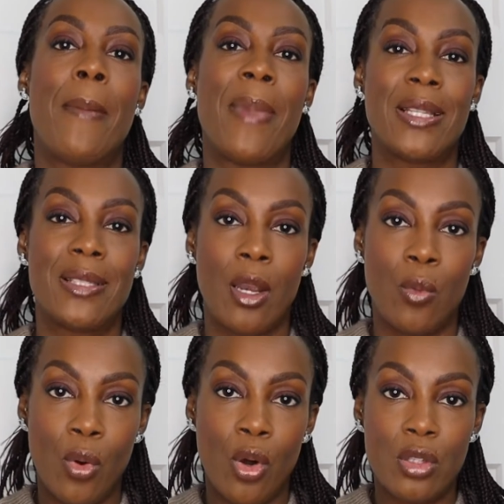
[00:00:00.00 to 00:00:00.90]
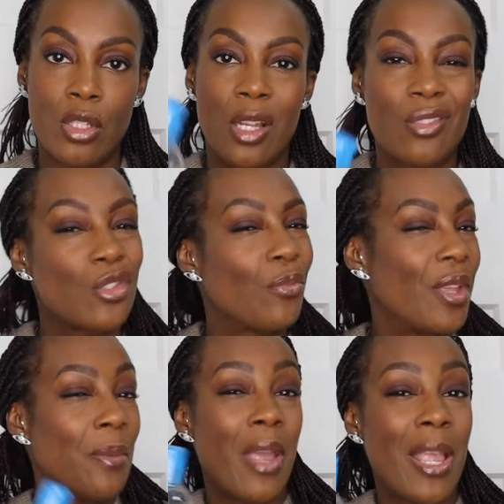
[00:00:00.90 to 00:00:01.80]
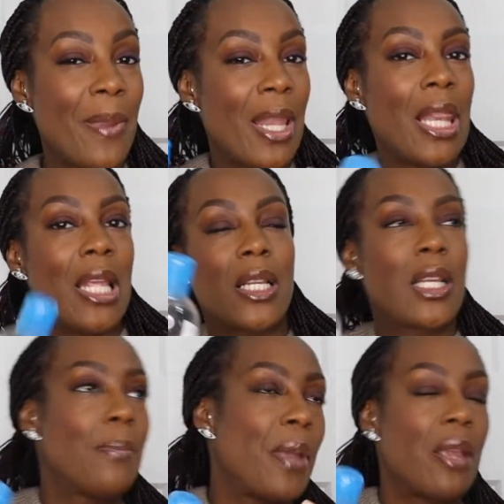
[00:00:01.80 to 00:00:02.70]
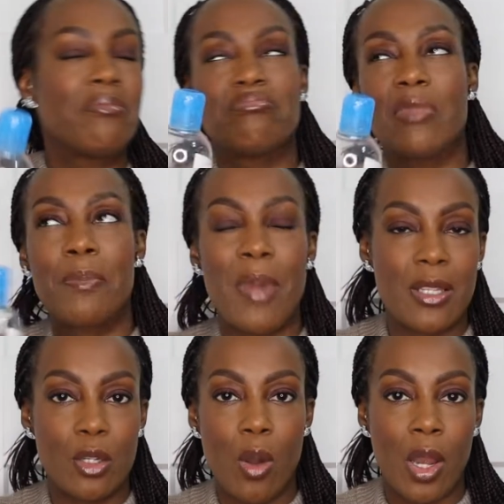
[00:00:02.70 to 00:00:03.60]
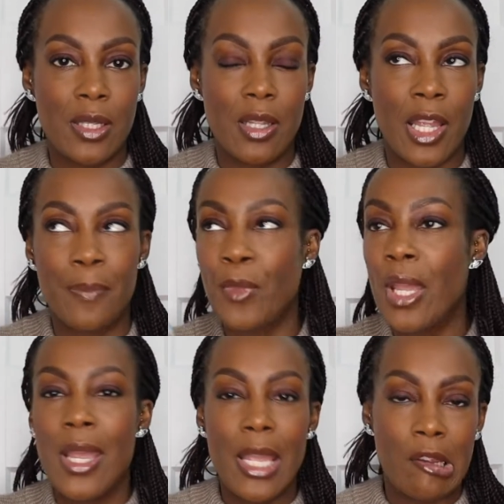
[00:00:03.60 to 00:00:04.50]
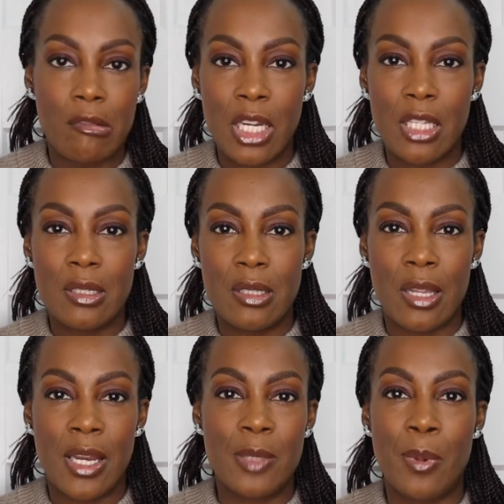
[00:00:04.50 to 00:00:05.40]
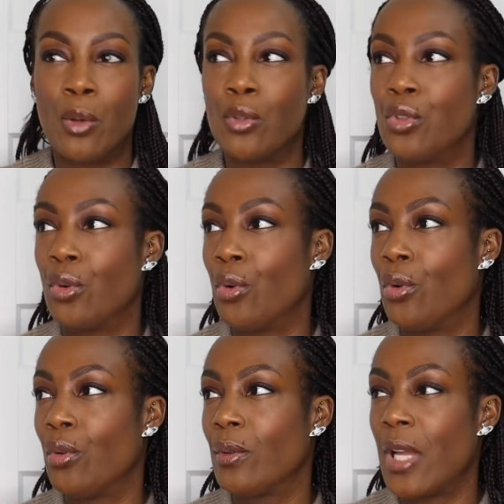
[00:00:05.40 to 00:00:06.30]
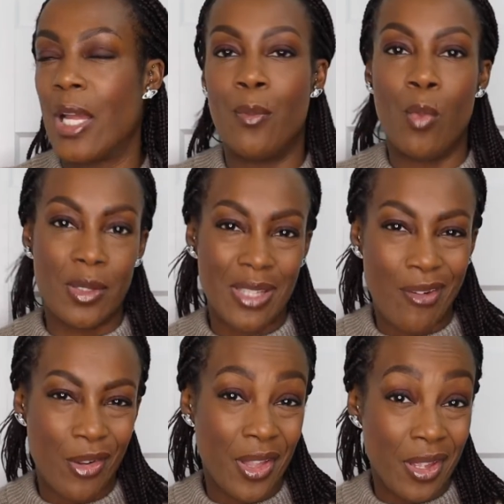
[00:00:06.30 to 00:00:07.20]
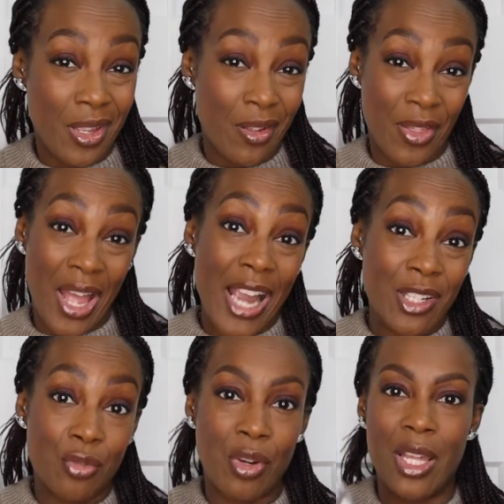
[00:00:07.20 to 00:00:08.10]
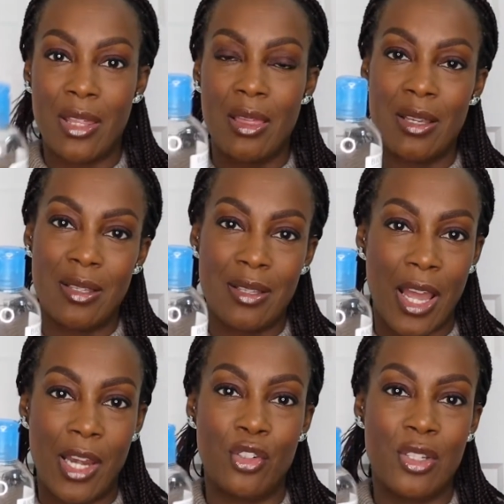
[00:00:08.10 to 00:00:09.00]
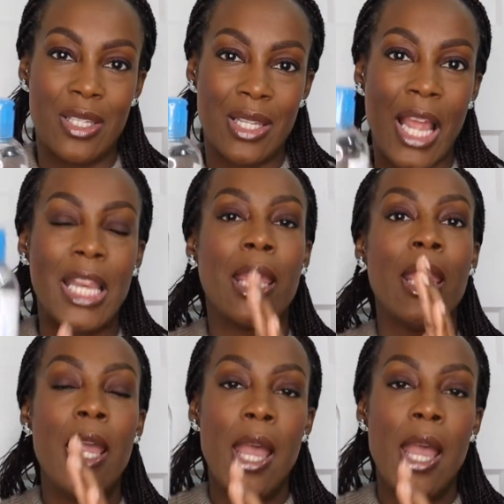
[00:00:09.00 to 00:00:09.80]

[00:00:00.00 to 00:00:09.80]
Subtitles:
a micellar water, something maybe a little bit with better quality ingredients than I suppose your ones that are on the high street, I think this is kind of just slightly